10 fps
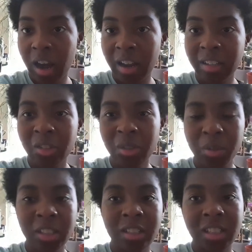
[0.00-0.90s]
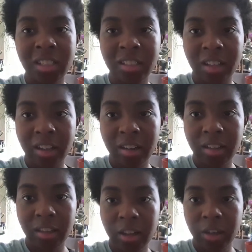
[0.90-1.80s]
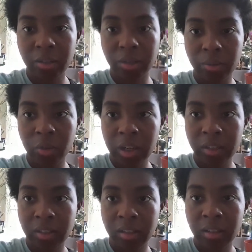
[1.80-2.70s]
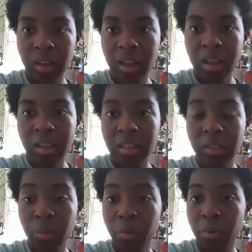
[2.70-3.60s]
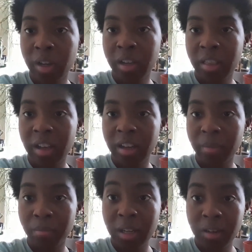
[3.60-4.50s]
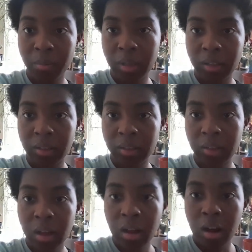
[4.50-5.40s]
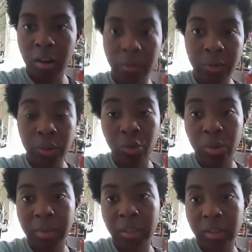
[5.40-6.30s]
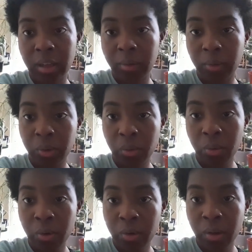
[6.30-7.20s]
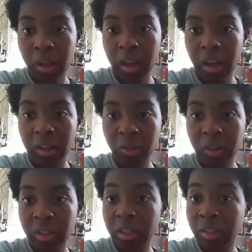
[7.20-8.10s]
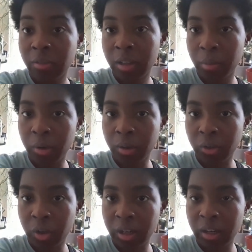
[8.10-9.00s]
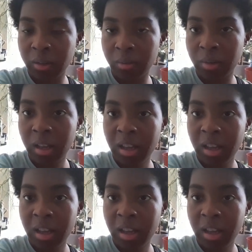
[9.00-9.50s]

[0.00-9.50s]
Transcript: I actually really didn't like the character of Jackson. He's the boy that Mina meets on a field trip outside of the school, and she does develop a crush on him.